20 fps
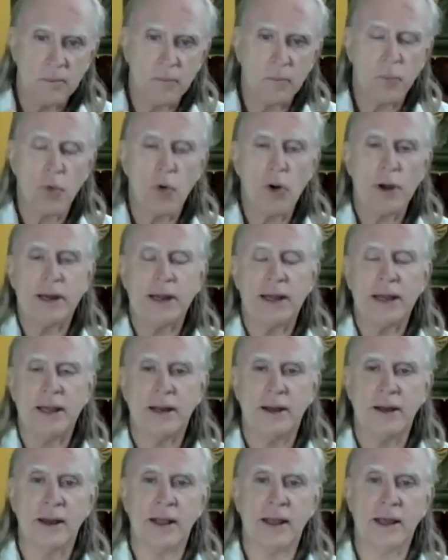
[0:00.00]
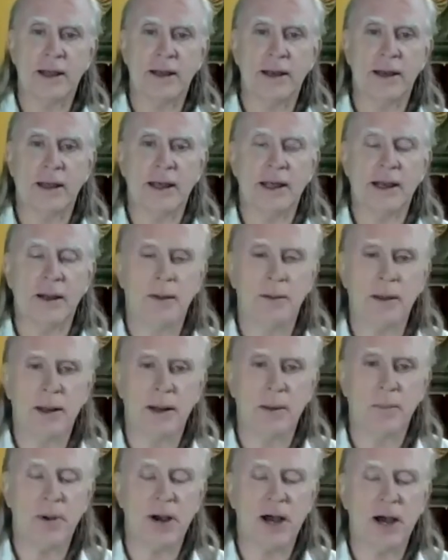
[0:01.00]
point in
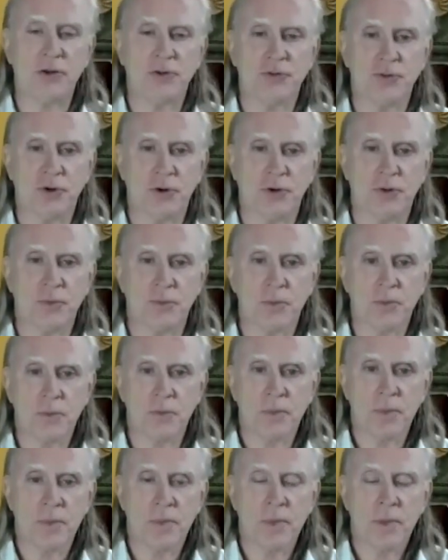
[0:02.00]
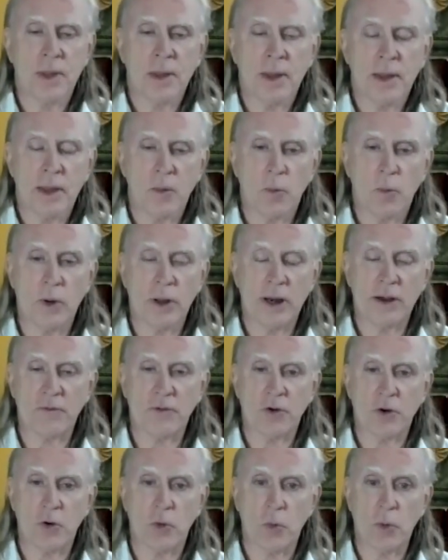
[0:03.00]
a posture.
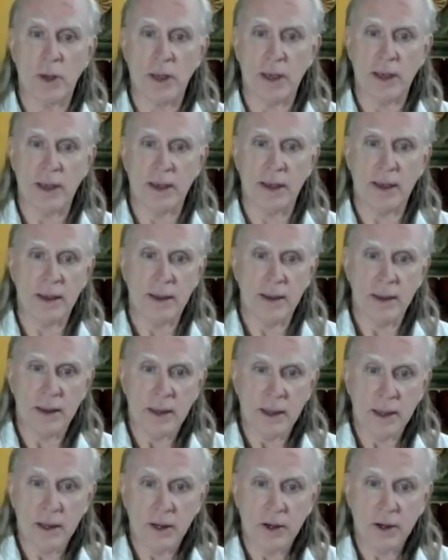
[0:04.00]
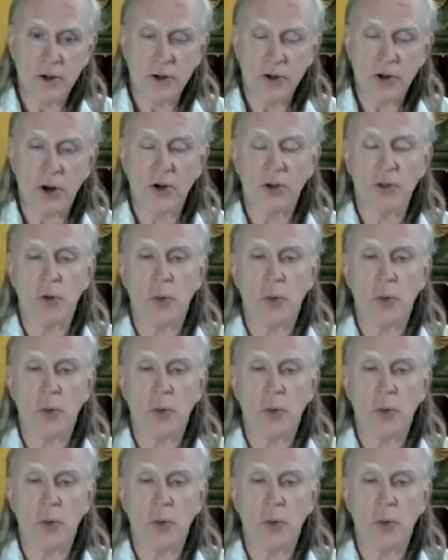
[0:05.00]
whenever we turn the